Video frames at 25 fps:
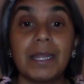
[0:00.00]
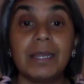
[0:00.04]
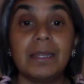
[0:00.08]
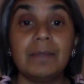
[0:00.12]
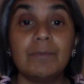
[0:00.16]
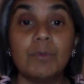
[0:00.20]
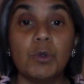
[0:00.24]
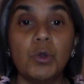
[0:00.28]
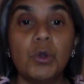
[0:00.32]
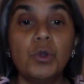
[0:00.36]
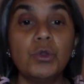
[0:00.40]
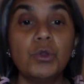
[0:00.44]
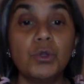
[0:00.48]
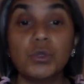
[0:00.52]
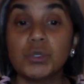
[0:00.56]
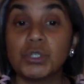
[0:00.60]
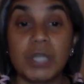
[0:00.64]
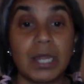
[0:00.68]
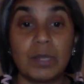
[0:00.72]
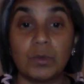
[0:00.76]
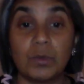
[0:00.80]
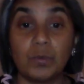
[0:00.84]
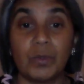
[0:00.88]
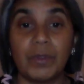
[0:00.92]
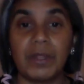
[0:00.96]
anymore. You're
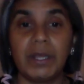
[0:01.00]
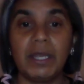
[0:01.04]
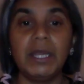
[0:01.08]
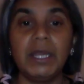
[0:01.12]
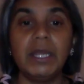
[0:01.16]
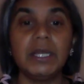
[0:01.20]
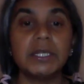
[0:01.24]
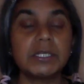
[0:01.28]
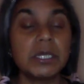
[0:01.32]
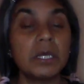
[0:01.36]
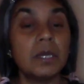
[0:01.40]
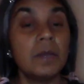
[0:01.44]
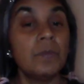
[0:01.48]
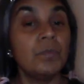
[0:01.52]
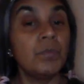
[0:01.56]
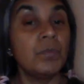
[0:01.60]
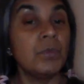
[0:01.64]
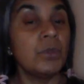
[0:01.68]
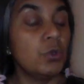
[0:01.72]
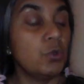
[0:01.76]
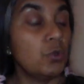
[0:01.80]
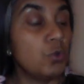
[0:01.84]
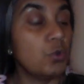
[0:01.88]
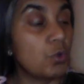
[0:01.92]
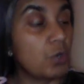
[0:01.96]
done with it.
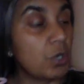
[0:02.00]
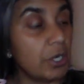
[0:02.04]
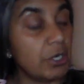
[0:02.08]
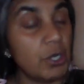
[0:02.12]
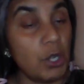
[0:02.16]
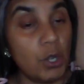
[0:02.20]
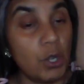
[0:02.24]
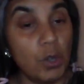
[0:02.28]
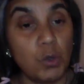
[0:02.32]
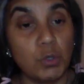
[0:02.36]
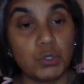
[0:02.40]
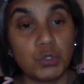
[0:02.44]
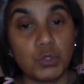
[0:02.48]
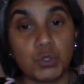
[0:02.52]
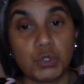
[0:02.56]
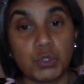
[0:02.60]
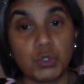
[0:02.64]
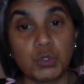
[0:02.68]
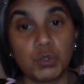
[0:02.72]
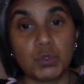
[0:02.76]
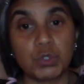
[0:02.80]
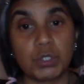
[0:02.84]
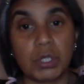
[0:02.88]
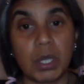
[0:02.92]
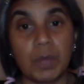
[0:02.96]
You're going to hold your
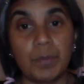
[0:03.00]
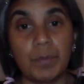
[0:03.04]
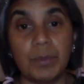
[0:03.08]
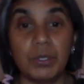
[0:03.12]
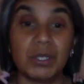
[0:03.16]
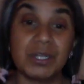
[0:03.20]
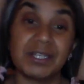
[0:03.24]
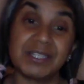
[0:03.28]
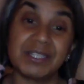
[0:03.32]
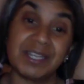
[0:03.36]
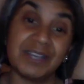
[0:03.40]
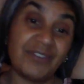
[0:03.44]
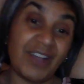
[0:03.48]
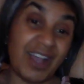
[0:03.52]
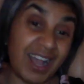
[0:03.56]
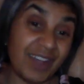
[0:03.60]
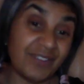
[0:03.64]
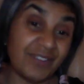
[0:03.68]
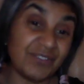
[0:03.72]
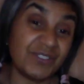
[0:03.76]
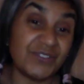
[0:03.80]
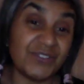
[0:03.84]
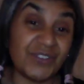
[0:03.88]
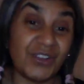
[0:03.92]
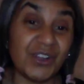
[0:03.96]
sword up and you're going to say, if I
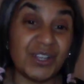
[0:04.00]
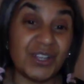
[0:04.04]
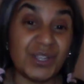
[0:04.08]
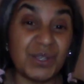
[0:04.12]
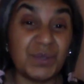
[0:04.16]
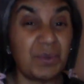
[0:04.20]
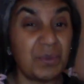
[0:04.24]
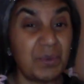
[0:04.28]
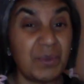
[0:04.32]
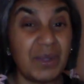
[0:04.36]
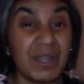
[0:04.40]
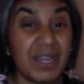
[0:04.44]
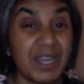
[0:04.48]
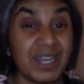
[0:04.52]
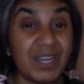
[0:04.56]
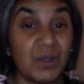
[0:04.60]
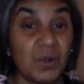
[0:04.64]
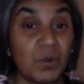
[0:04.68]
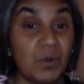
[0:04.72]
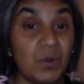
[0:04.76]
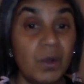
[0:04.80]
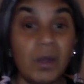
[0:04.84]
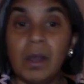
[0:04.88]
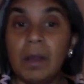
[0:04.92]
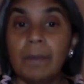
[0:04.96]
have to fight, you
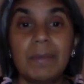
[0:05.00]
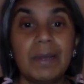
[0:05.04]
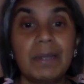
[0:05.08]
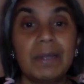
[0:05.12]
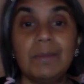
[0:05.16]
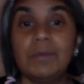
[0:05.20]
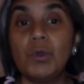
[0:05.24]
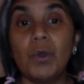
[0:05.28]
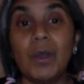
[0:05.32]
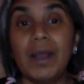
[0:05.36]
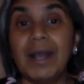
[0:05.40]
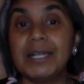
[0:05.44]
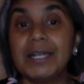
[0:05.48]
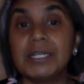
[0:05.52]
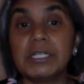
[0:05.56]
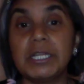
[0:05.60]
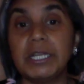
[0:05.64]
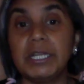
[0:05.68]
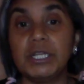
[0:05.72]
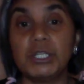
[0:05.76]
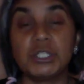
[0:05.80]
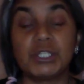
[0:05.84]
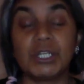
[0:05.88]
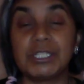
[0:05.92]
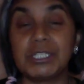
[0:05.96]
will, but I'm not
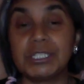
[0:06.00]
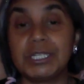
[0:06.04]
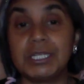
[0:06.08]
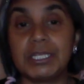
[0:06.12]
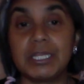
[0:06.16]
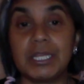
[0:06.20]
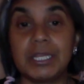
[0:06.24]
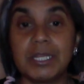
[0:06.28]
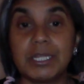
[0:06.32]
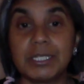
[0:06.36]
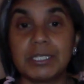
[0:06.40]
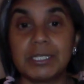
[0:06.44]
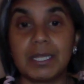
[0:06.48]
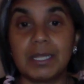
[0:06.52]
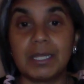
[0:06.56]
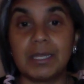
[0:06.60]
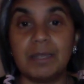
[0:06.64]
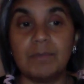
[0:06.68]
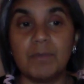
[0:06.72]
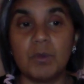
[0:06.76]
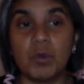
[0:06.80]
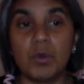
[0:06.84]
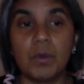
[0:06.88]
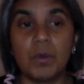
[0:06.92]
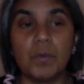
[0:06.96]
actually interested in this
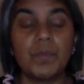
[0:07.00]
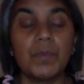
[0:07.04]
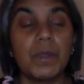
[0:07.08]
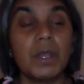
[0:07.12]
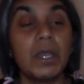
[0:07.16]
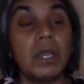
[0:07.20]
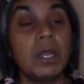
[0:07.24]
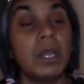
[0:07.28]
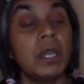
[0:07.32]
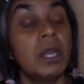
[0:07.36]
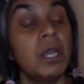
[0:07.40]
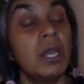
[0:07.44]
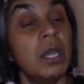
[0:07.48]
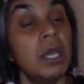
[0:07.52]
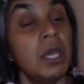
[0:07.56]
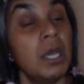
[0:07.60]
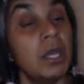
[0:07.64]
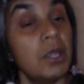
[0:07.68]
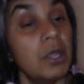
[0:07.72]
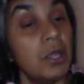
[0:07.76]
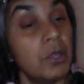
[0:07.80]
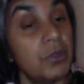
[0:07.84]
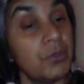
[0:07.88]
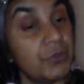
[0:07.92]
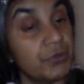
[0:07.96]
anymore.
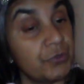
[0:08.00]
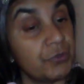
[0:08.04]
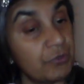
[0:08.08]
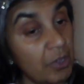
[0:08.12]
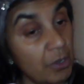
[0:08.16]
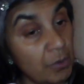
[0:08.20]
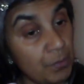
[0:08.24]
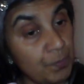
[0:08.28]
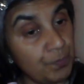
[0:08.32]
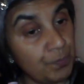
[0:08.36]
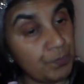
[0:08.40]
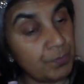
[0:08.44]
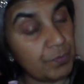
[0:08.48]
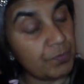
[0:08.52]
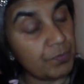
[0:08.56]
So